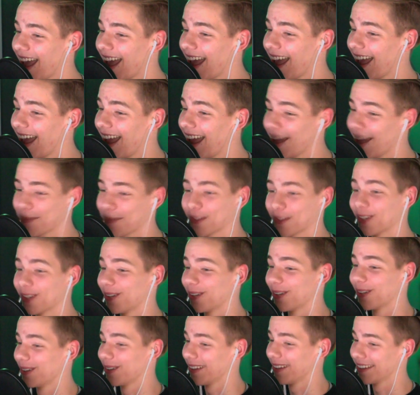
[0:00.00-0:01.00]

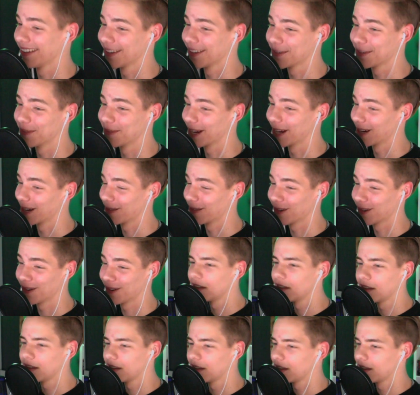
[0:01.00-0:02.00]
absolutely
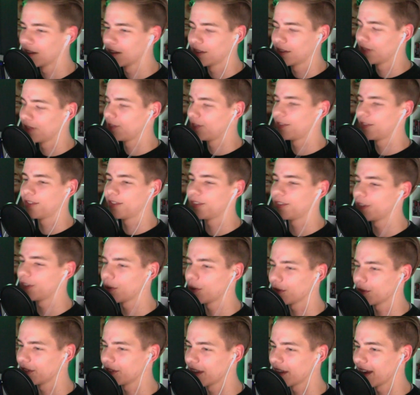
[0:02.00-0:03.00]
despicable.
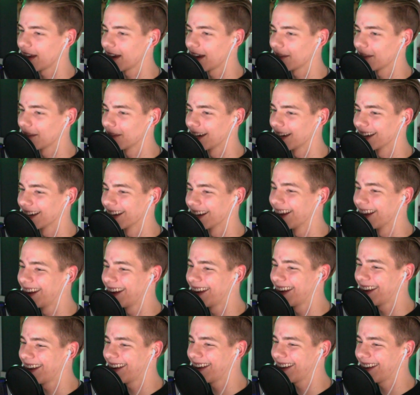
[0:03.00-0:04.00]
So sad, man.
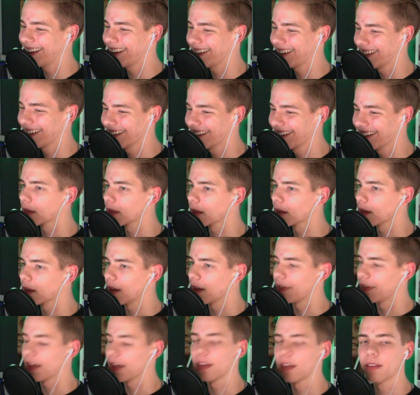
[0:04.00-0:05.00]

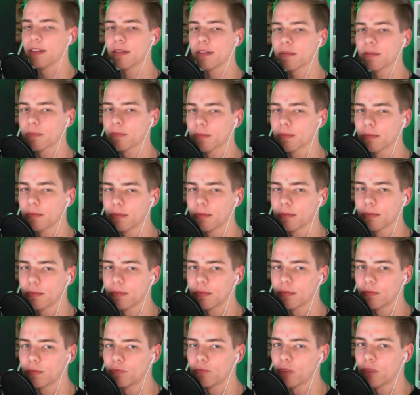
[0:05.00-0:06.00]
And then
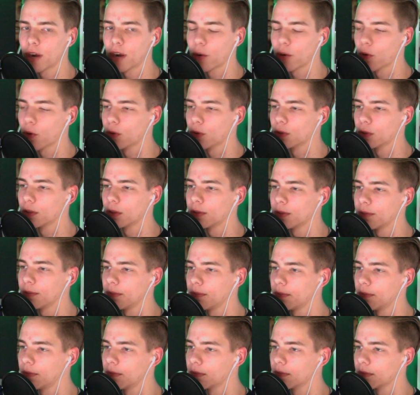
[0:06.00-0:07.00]
RareHorror
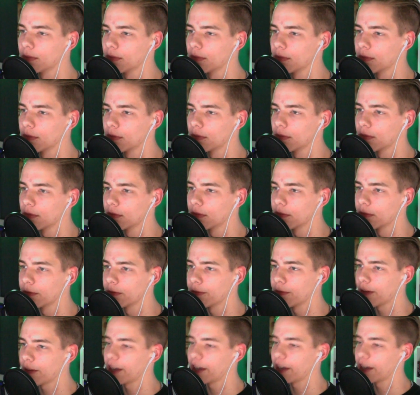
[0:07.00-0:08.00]

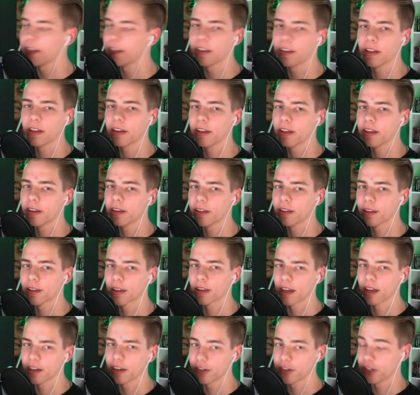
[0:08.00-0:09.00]
finally
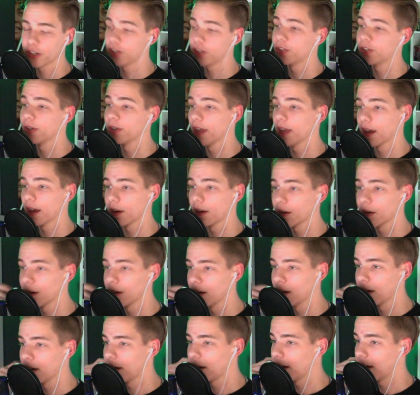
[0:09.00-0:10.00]
got his shit together
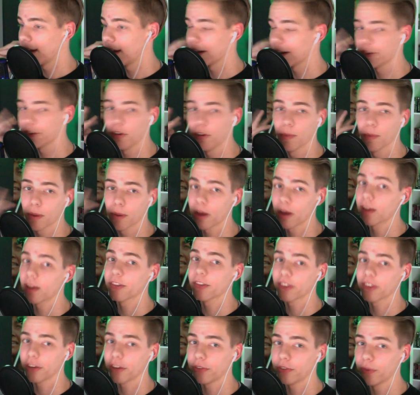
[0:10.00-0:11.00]
and actually
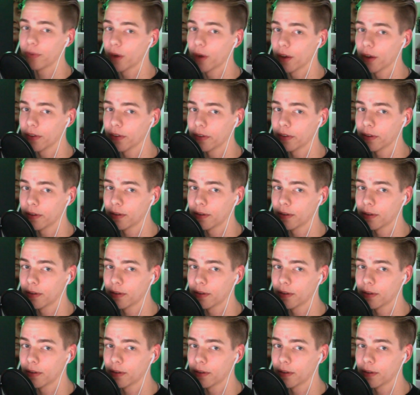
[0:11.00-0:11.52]
apologized to us.